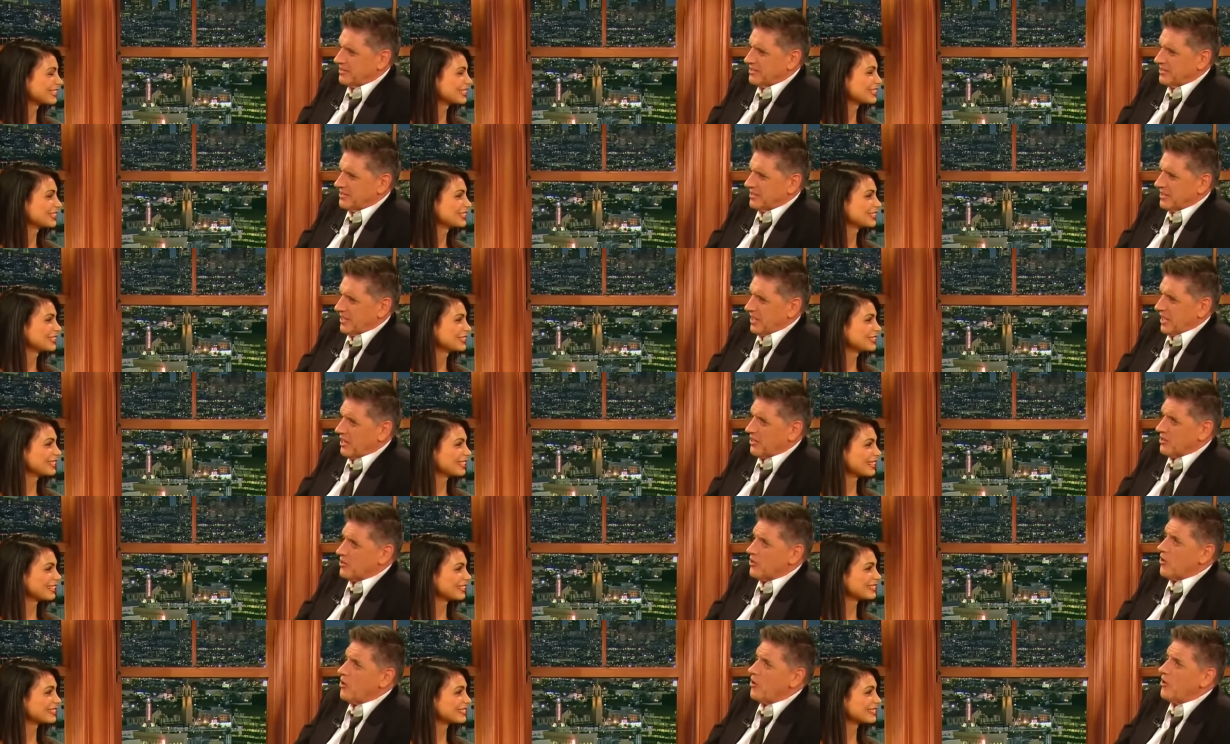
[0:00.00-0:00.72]
Speaker 1: yeah. A
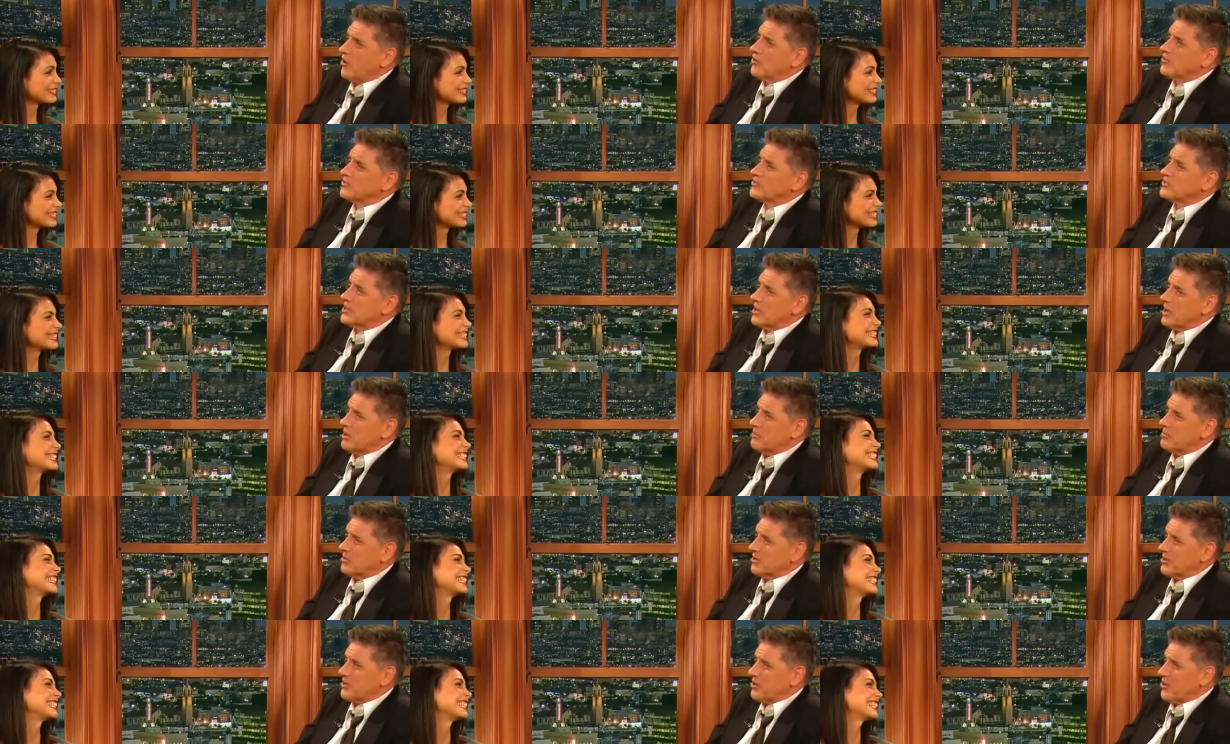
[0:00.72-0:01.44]
long time
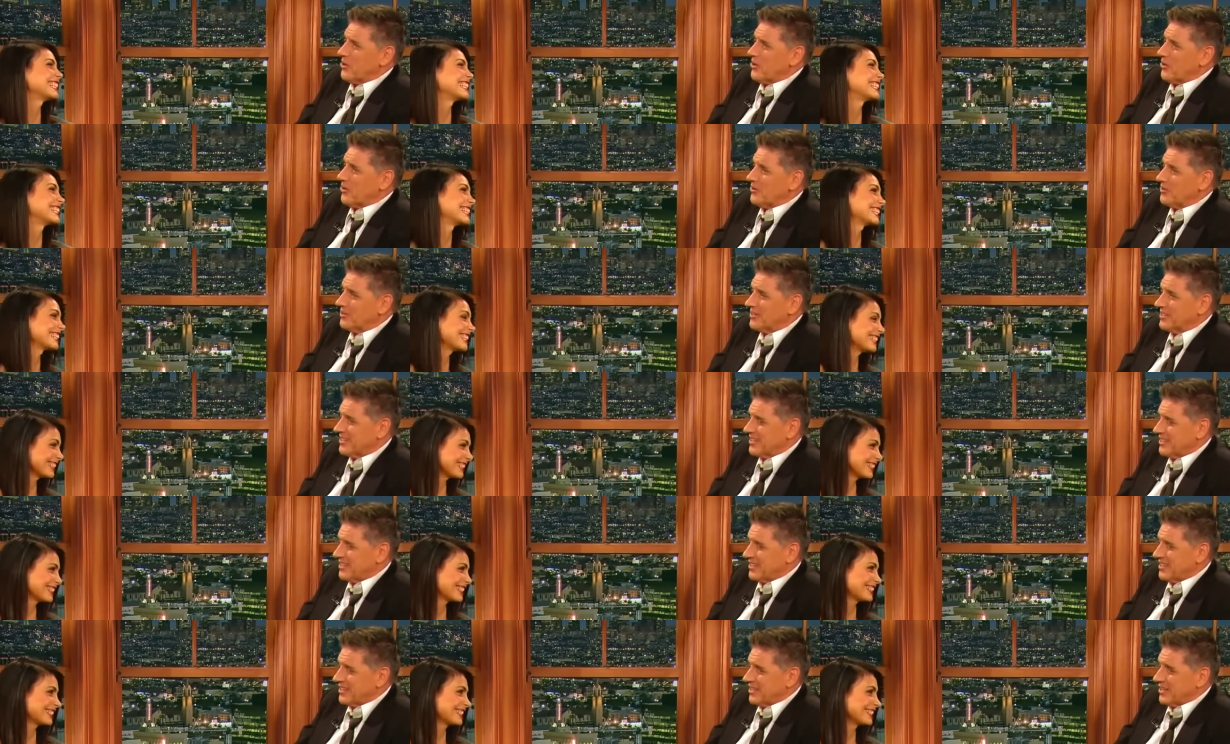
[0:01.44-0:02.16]
ago.
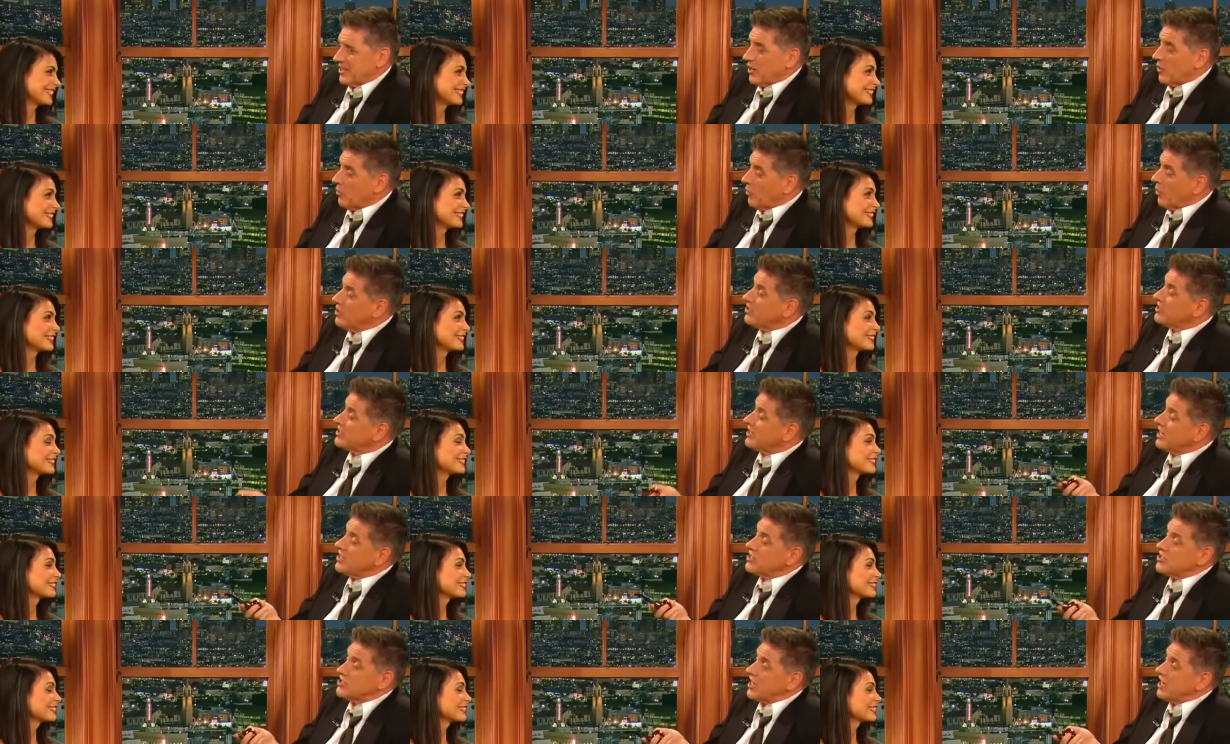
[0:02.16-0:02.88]
Once I
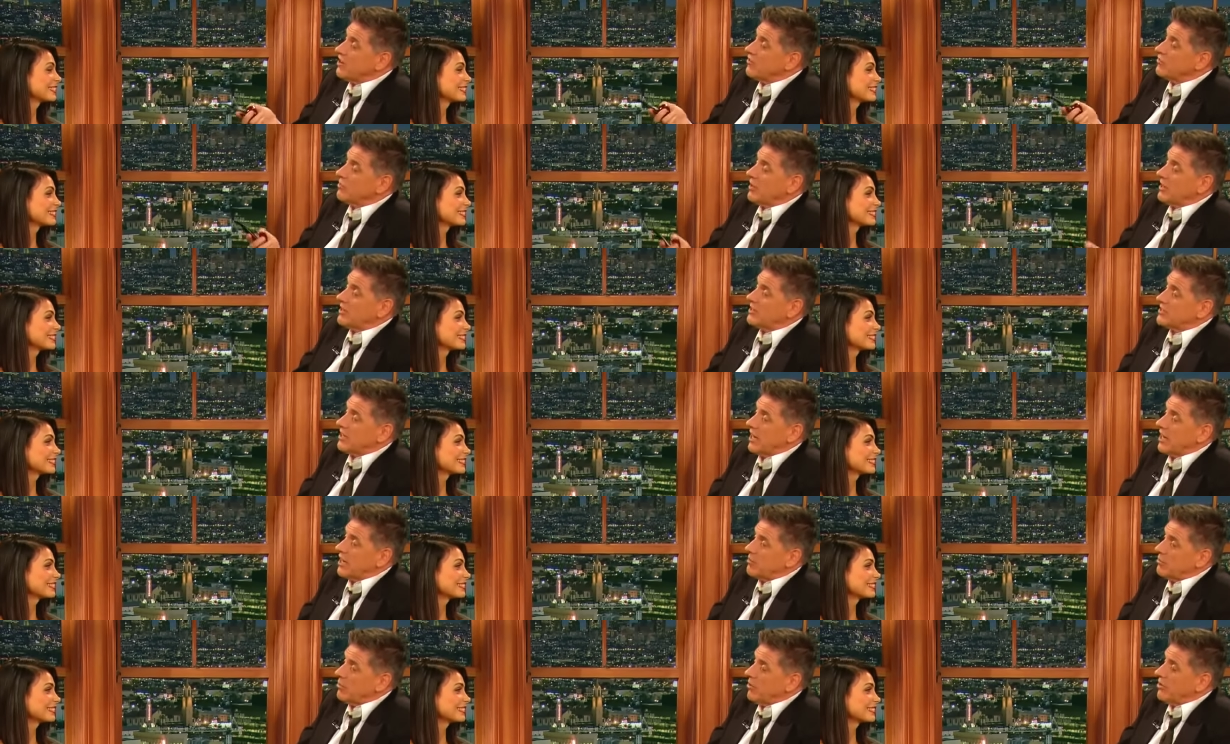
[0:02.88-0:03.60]
shaved my entire
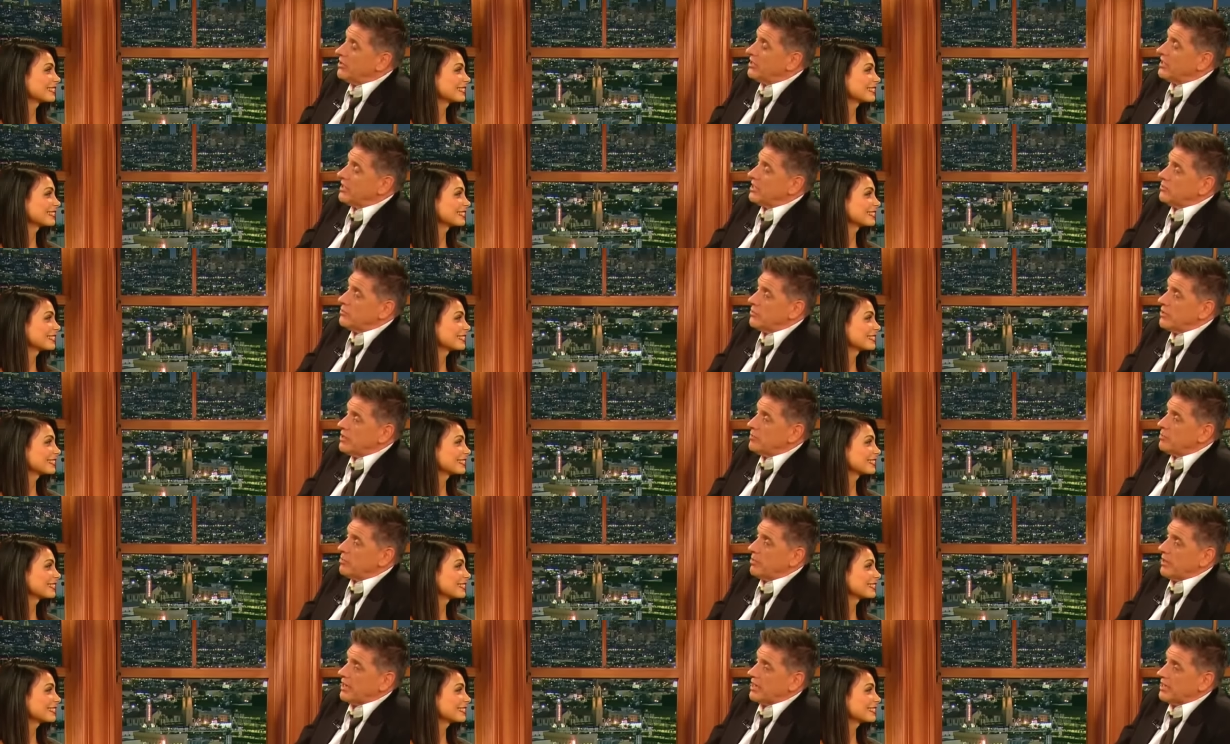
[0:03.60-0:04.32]
body in
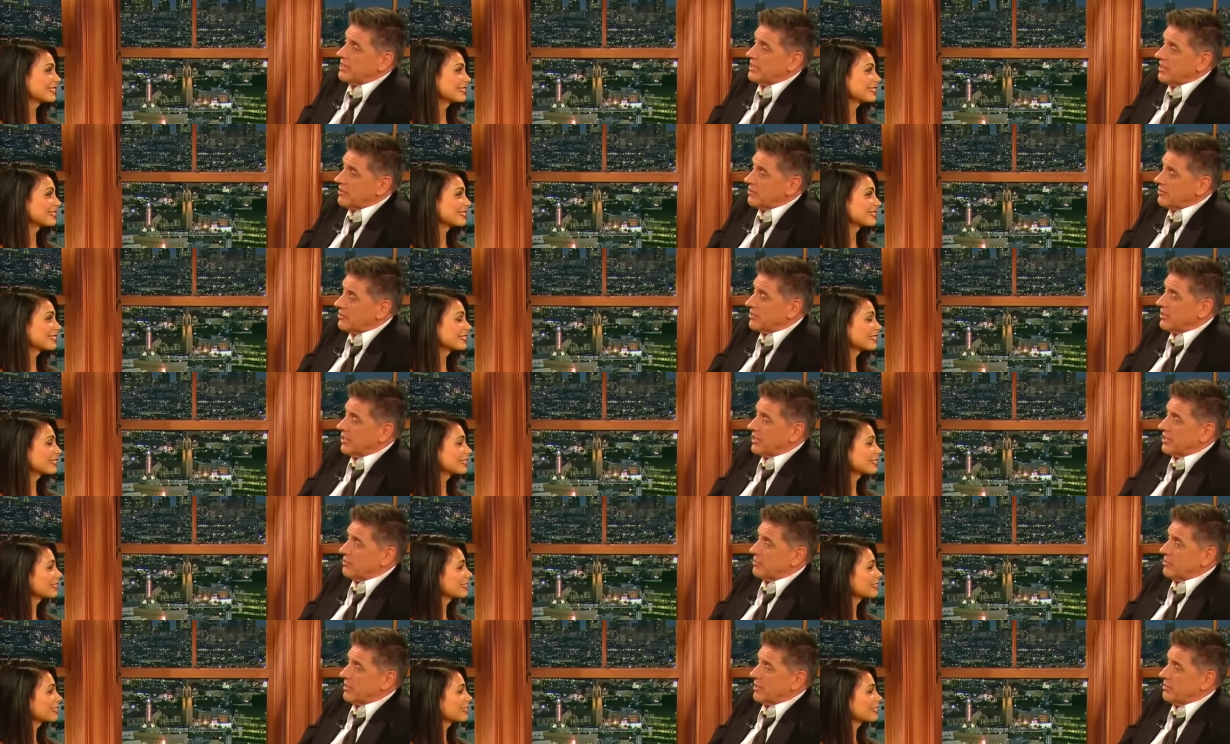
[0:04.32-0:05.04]
Winnipeg and I looked like a
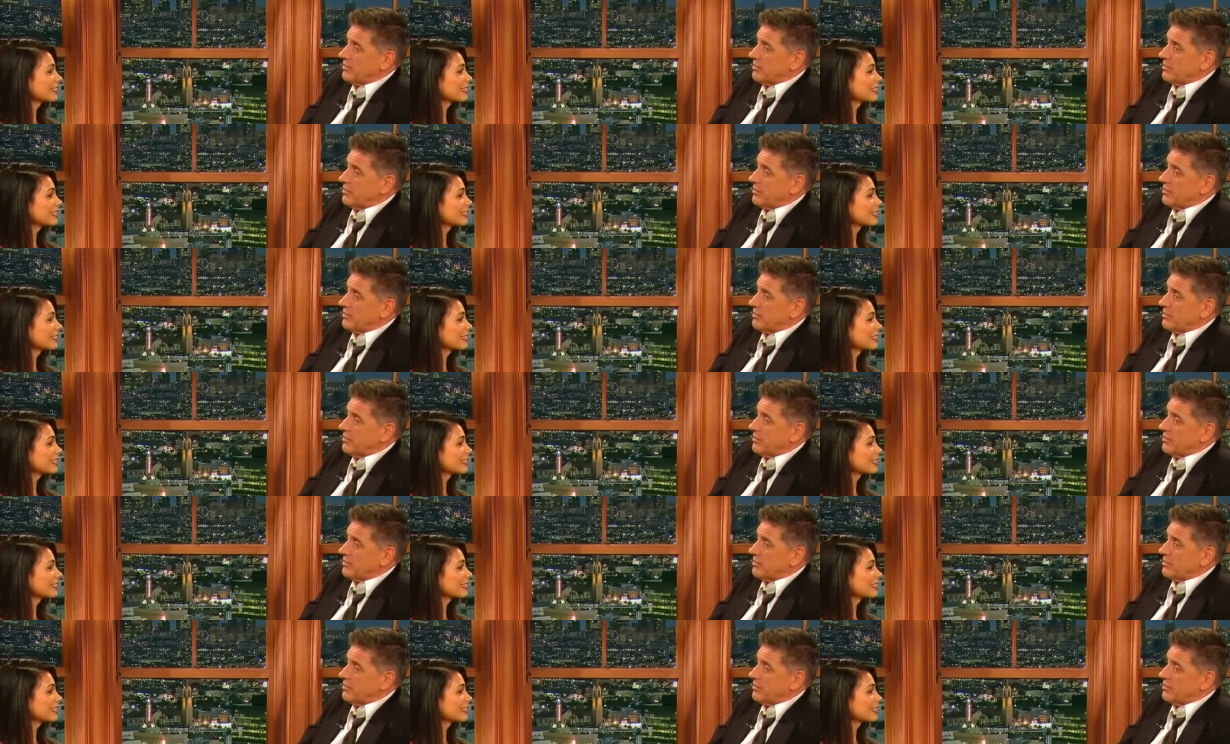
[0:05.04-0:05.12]
baby.